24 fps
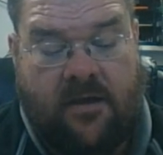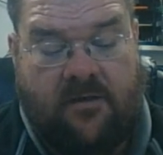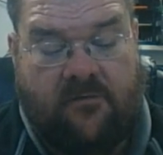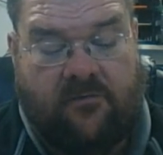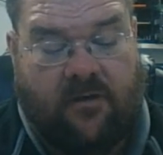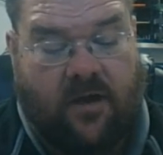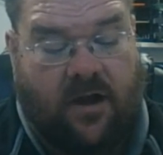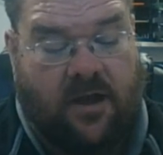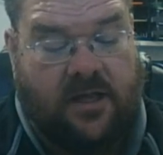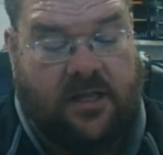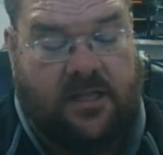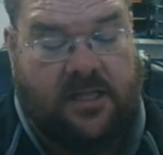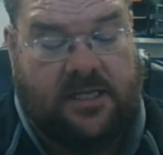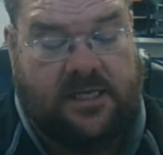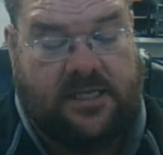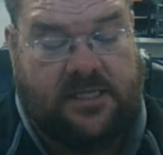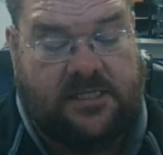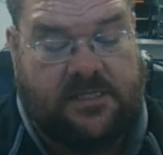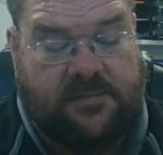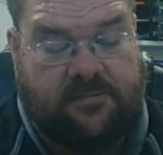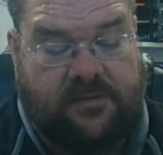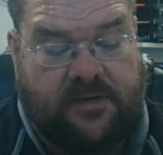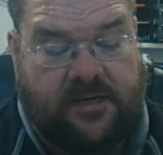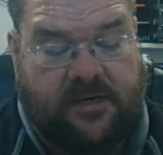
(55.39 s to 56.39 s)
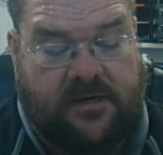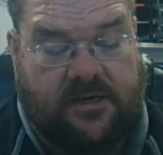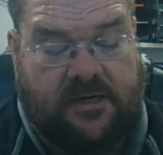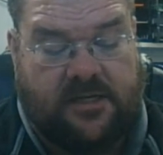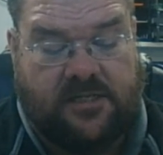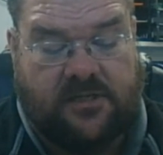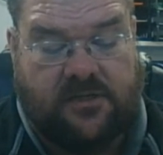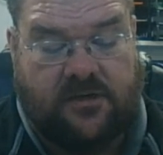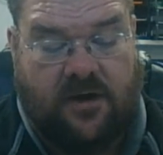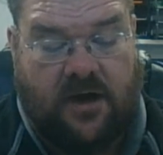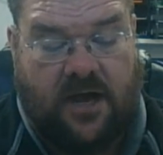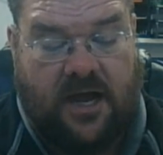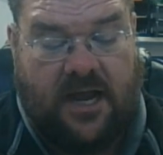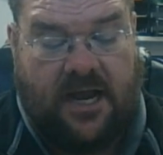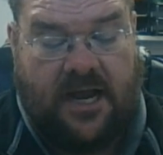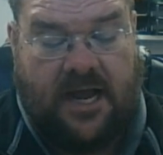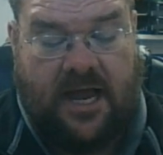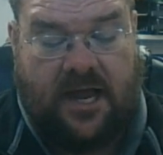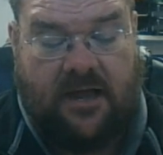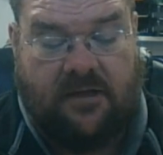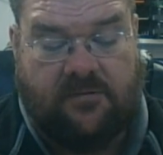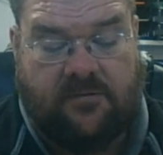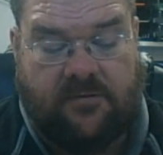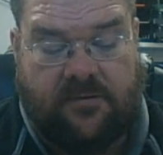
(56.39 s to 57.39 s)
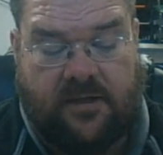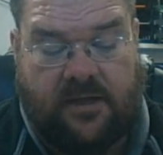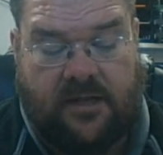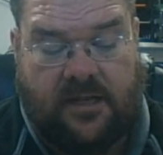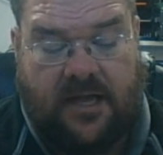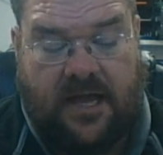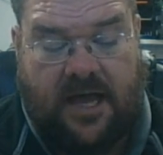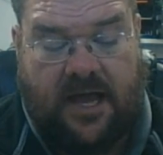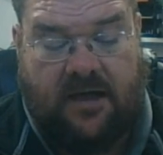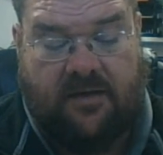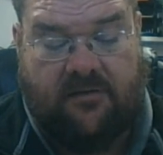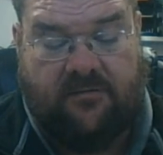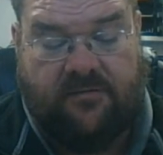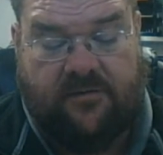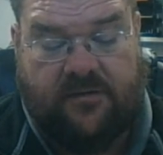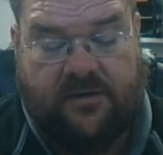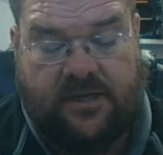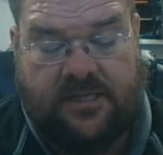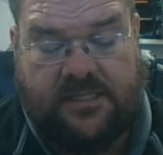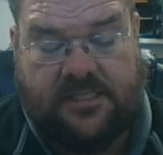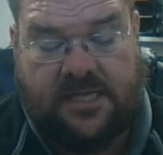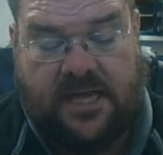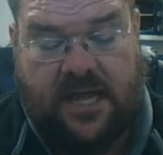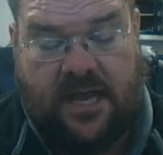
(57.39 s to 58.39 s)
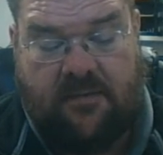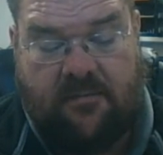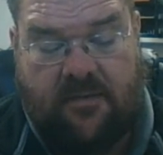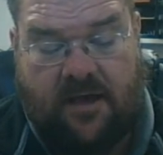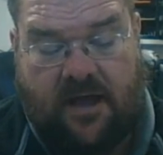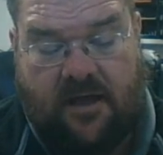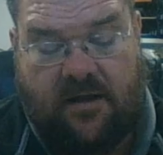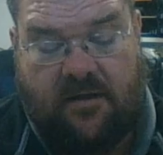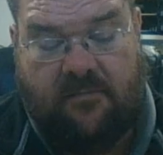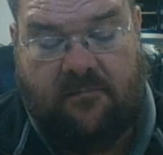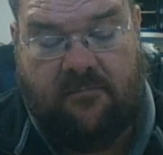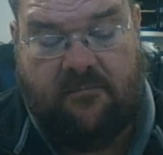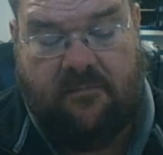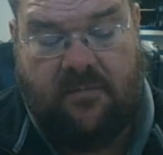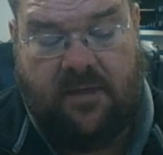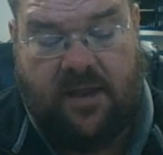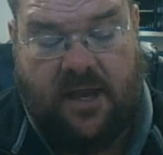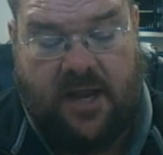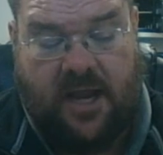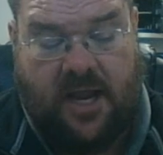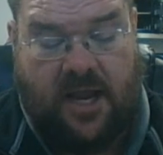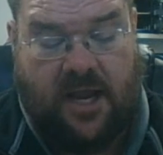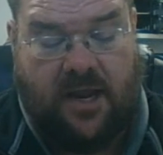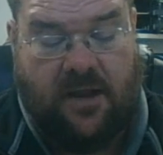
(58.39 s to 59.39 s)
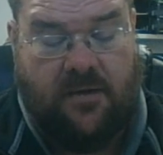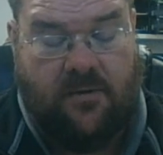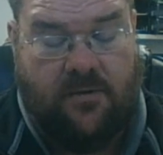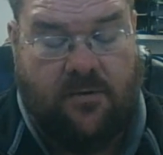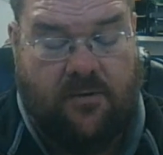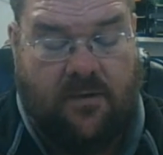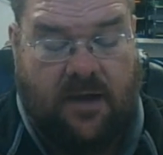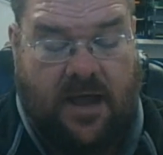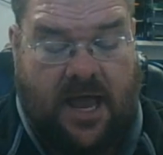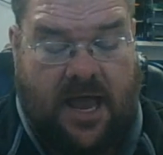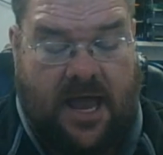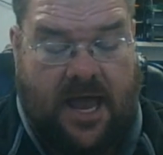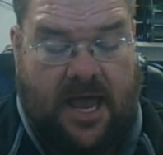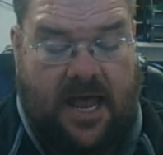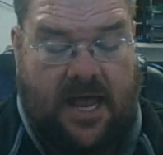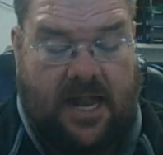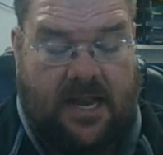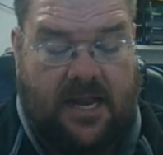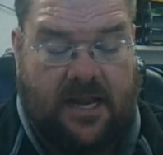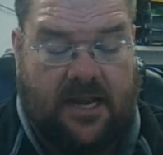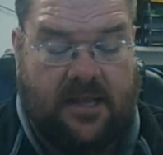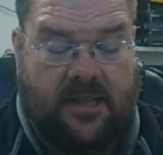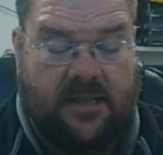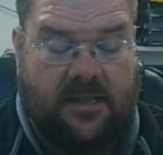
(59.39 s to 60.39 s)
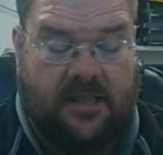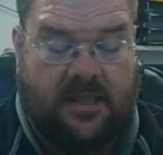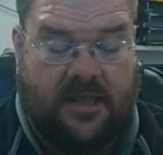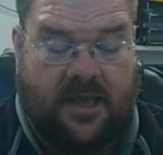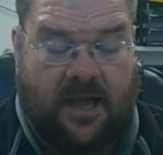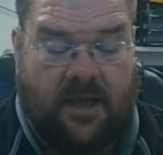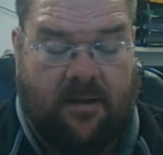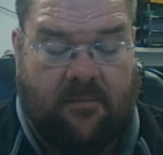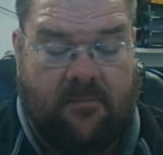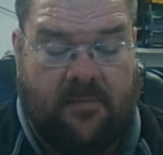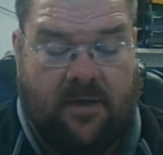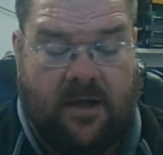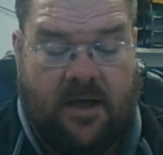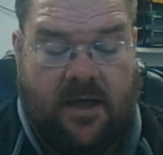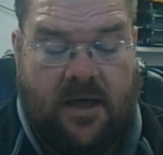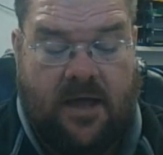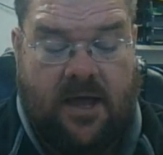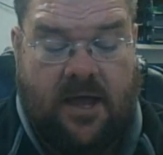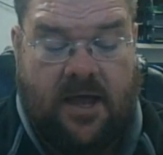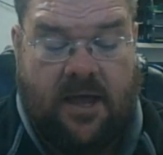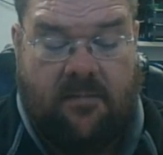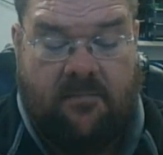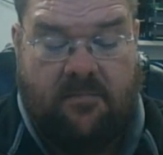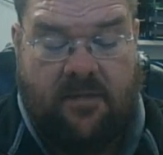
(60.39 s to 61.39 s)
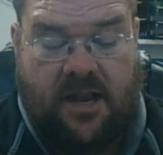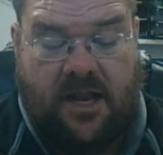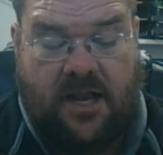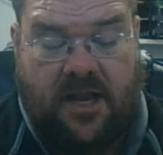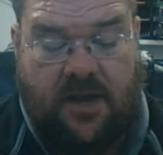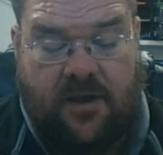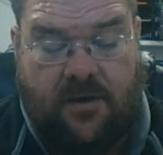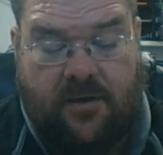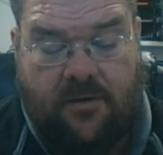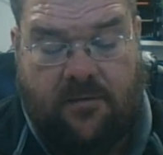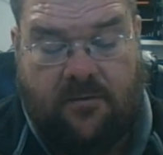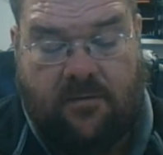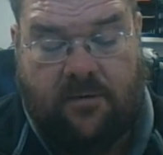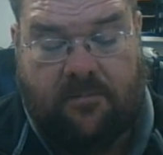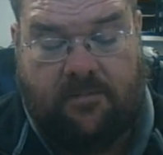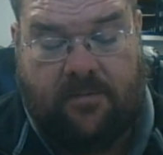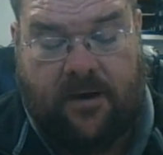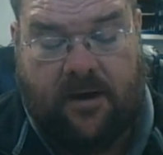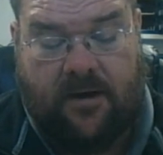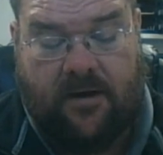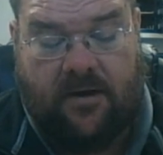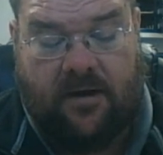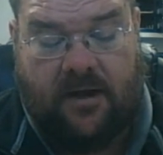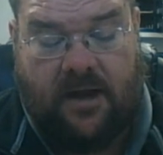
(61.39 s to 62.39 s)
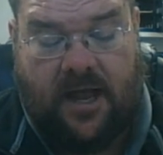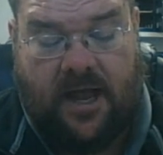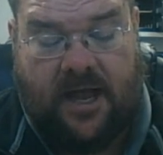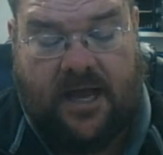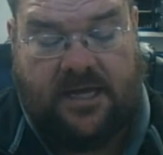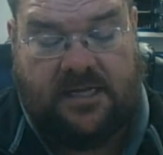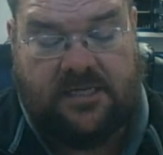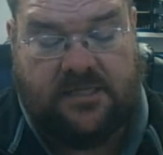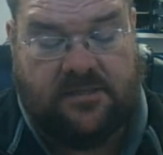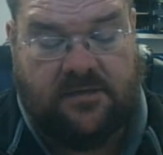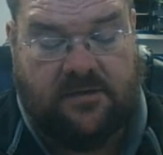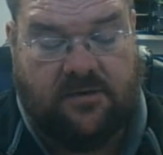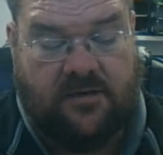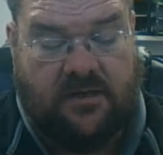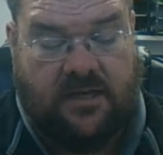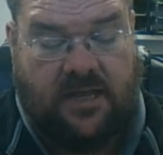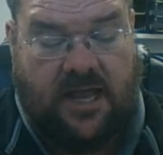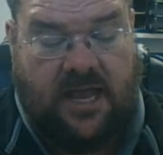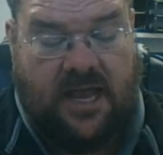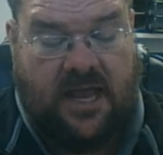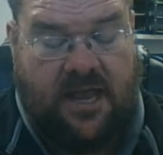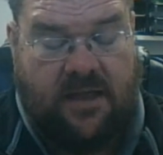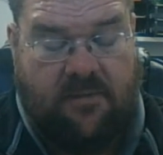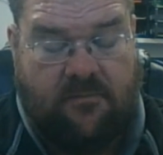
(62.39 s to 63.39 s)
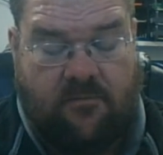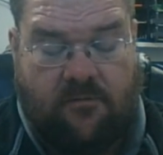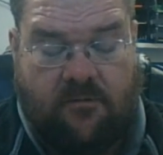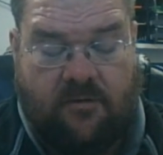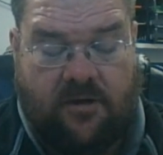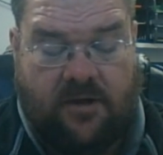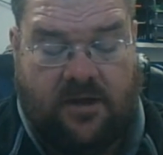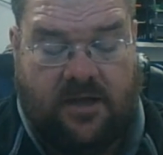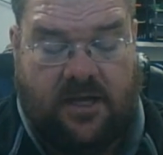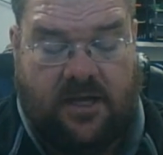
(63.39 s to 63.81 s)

For unclean spirits, crying out with a loud voice, came out of many who had them, and many who were paralyzed or lame were